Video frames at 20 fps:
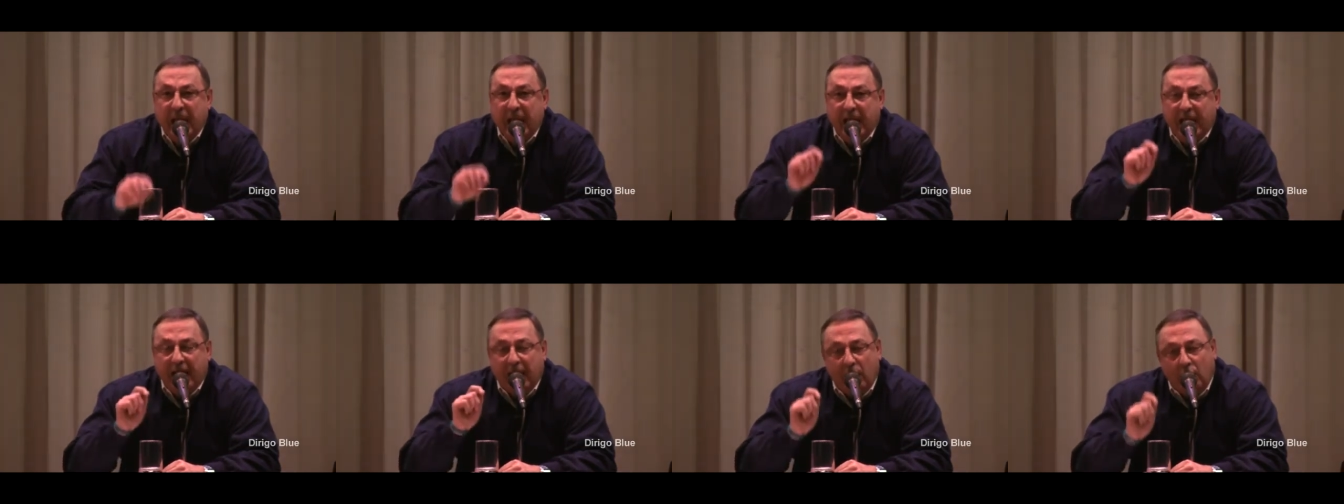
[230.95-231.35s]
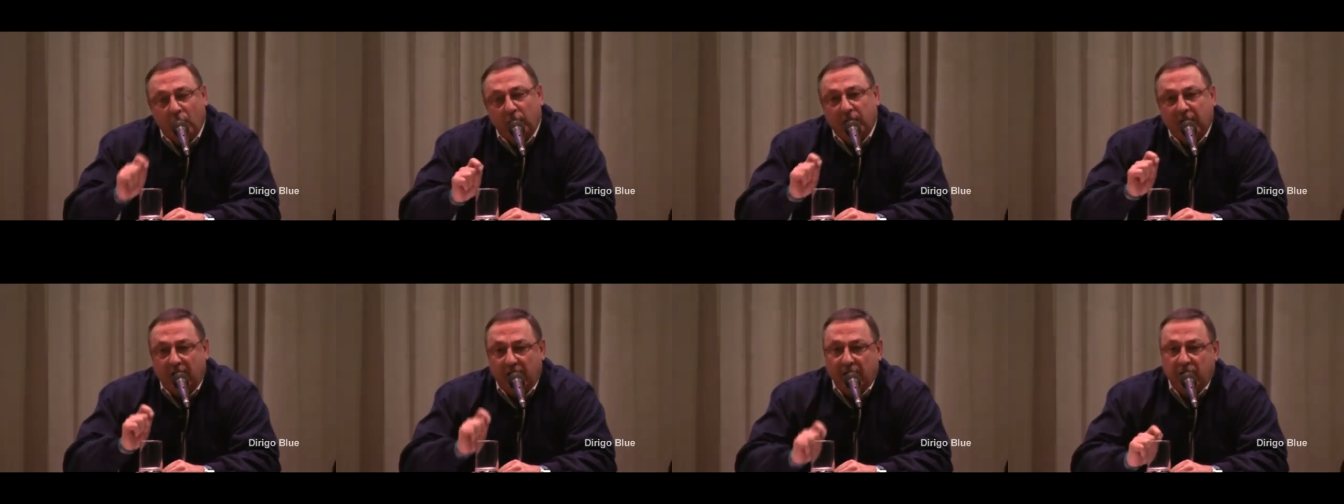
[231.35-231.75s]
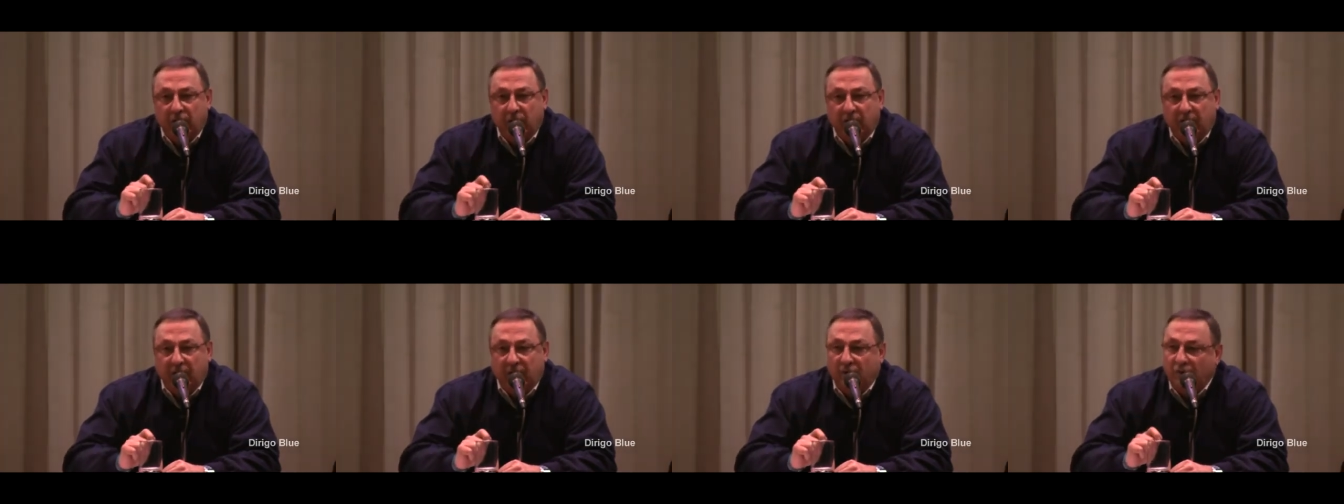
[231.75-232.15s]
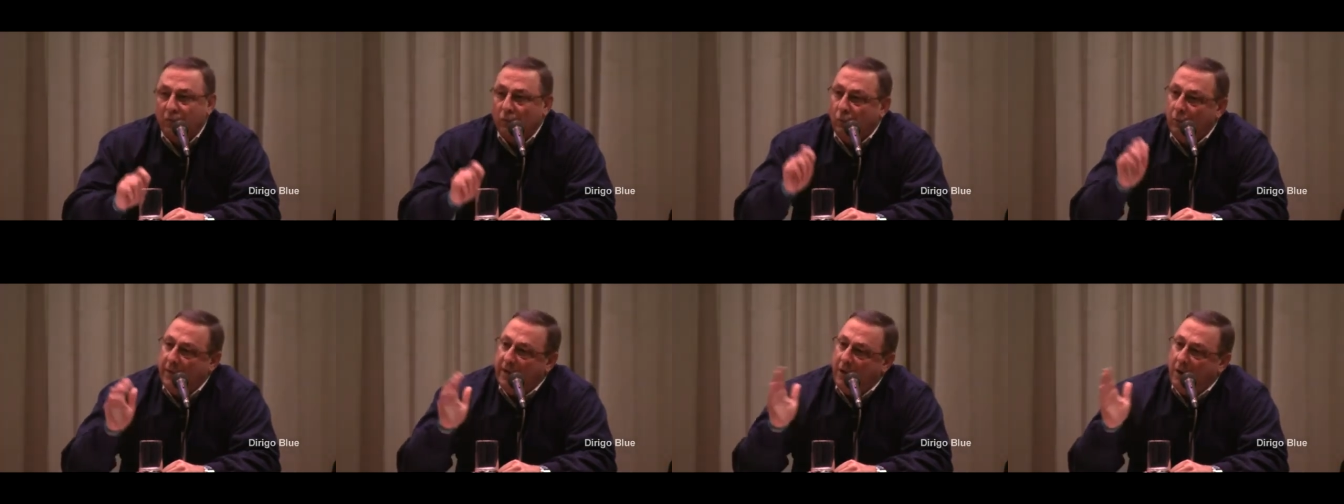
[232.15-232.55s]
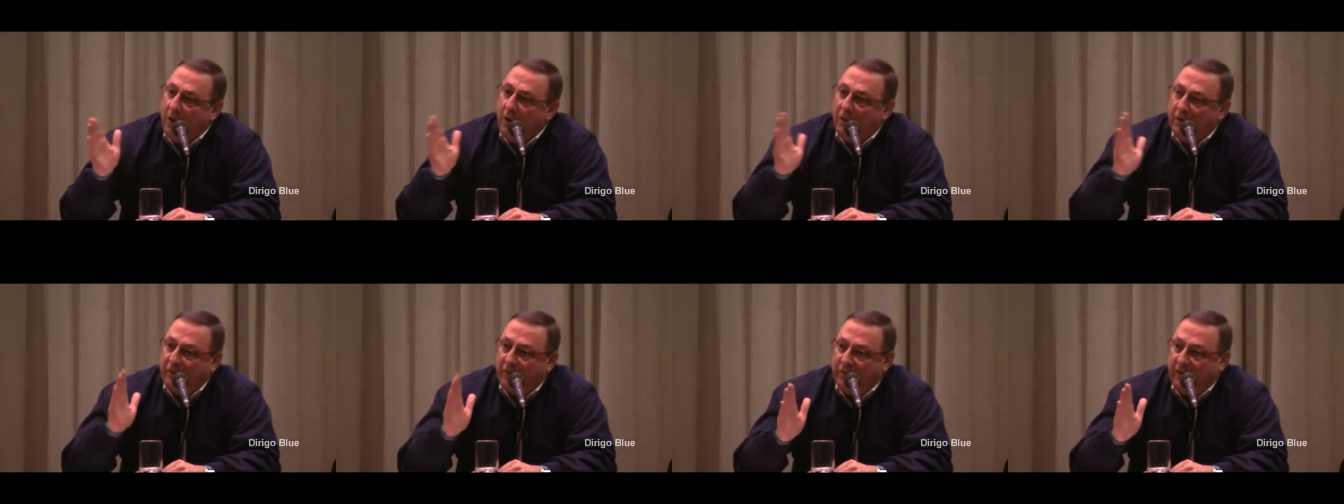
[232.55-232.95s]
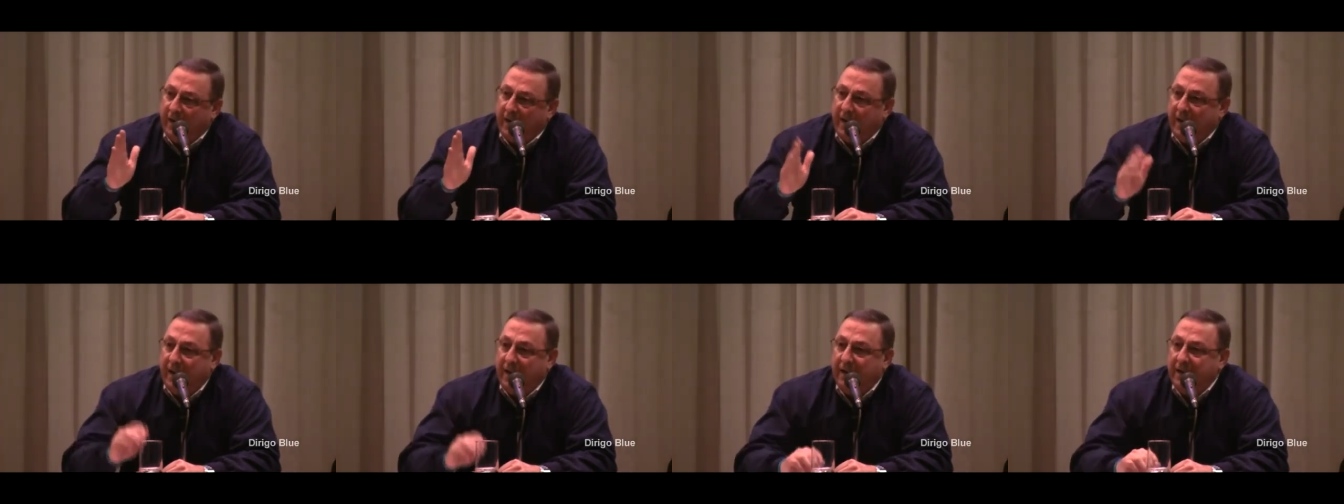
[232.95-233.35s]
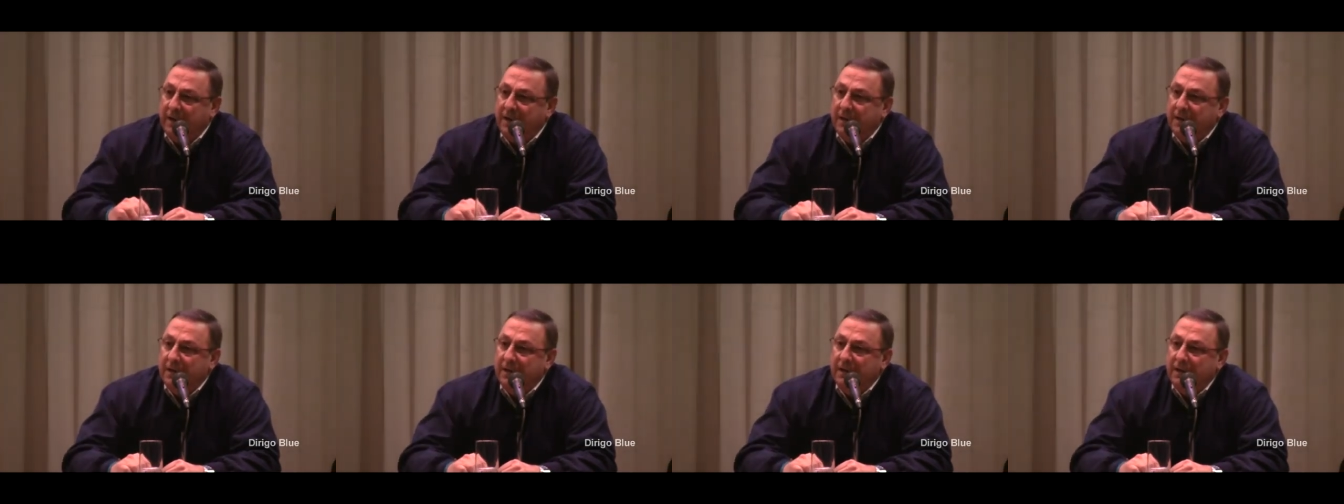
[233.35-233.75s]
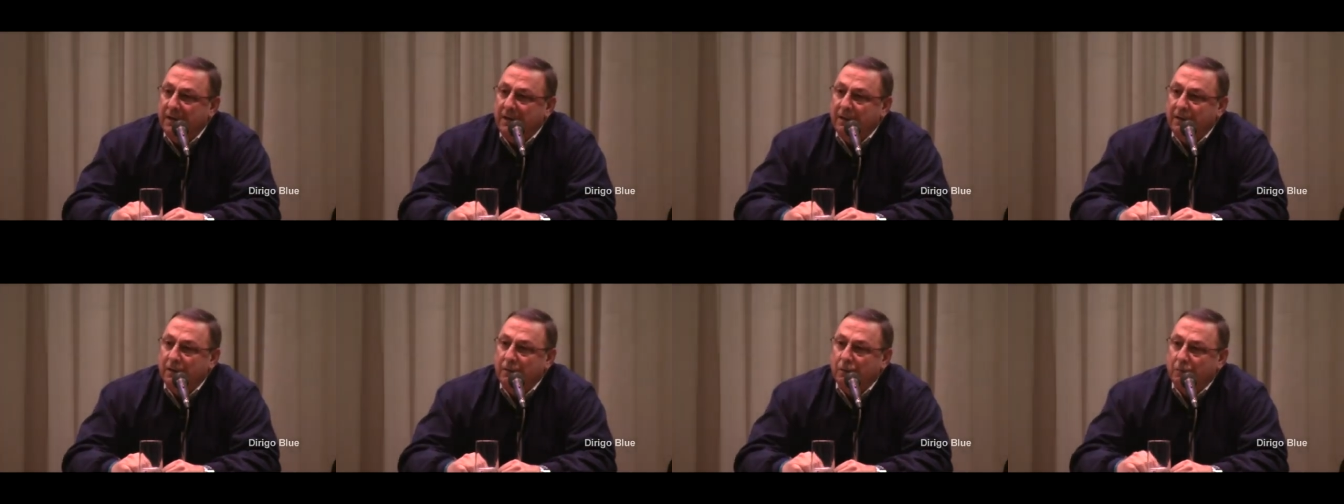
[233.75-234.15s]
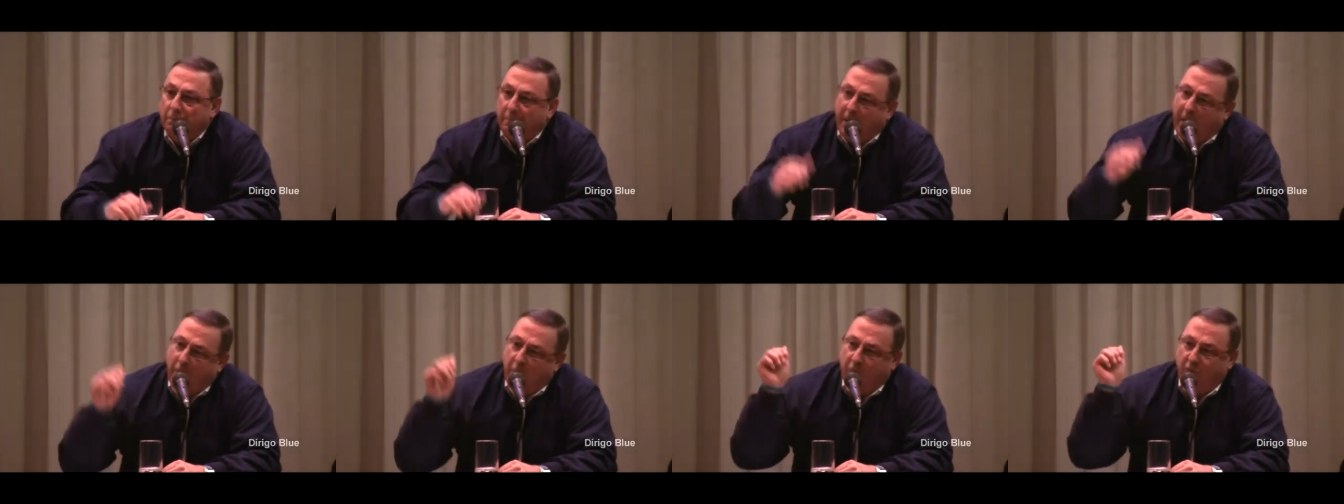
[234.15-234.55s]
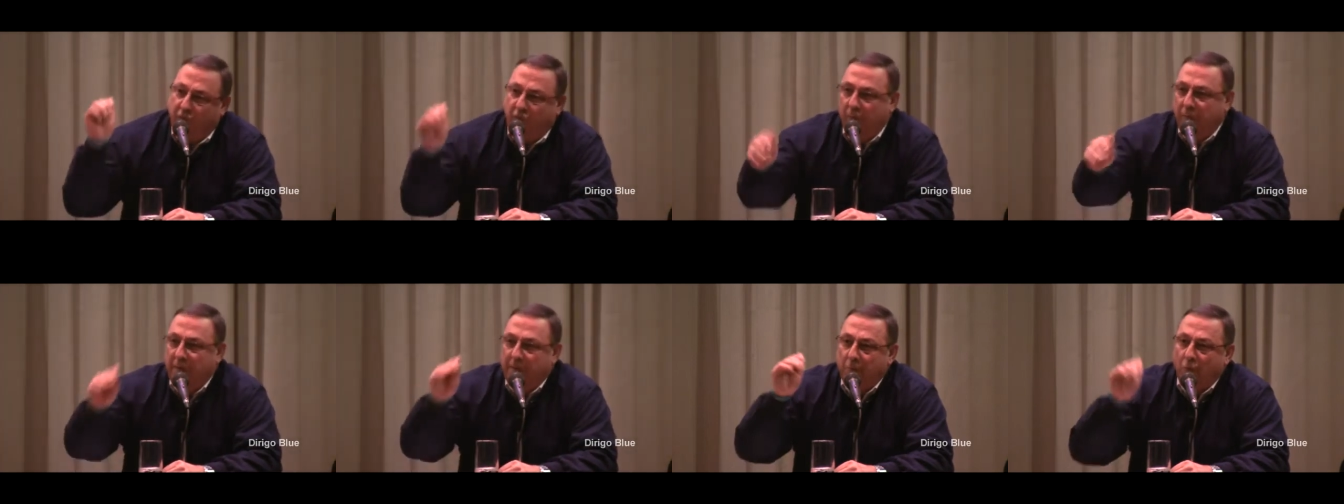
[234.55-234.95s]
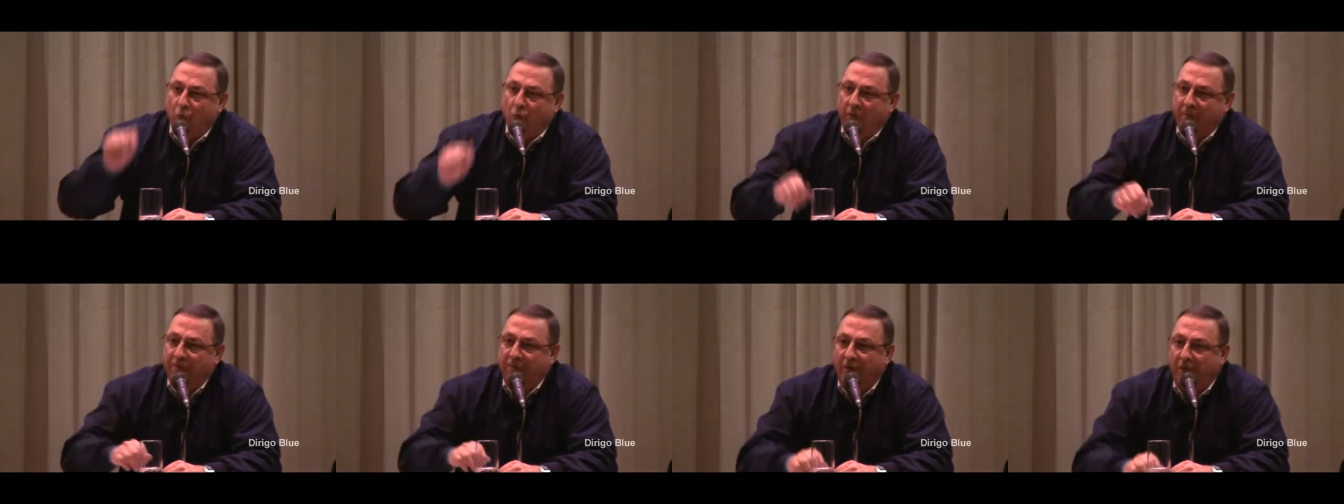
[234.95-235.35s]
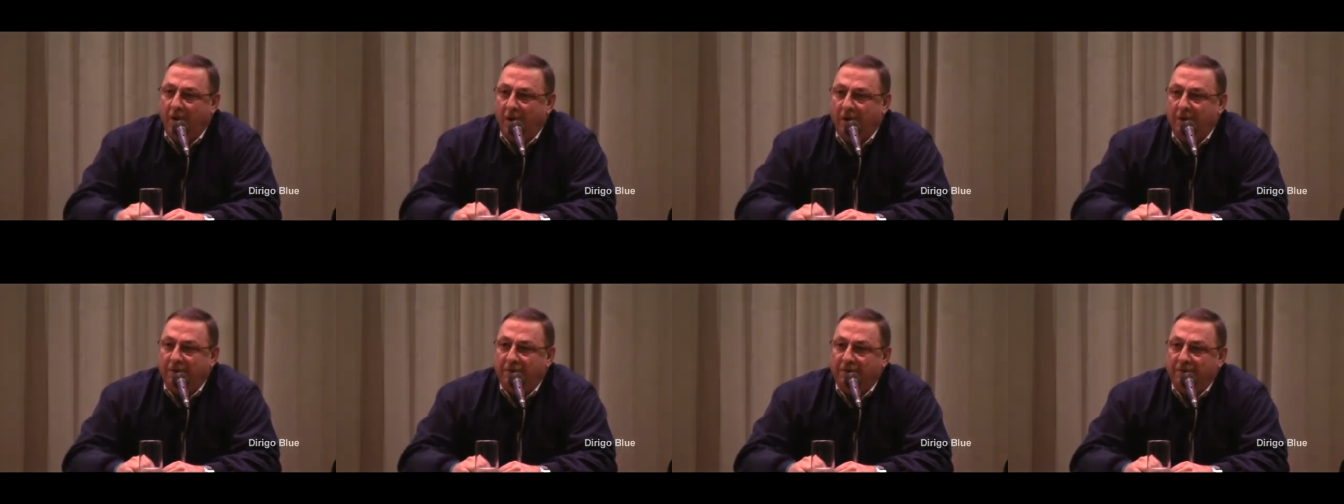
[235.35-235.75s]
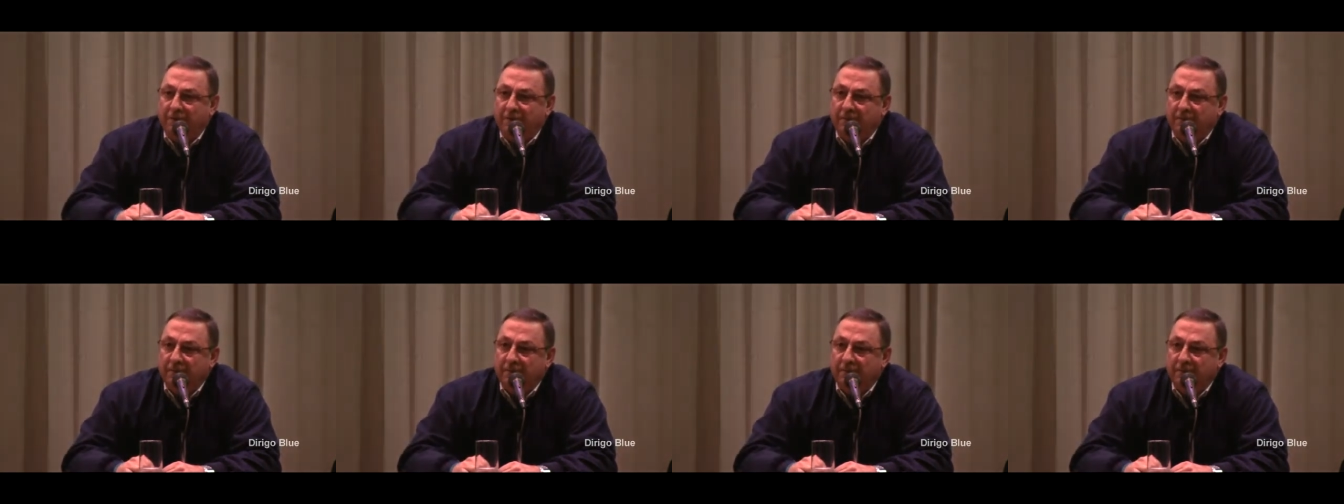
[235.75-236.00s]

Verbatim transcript: And I will tell you this, we all say parents should be more involved.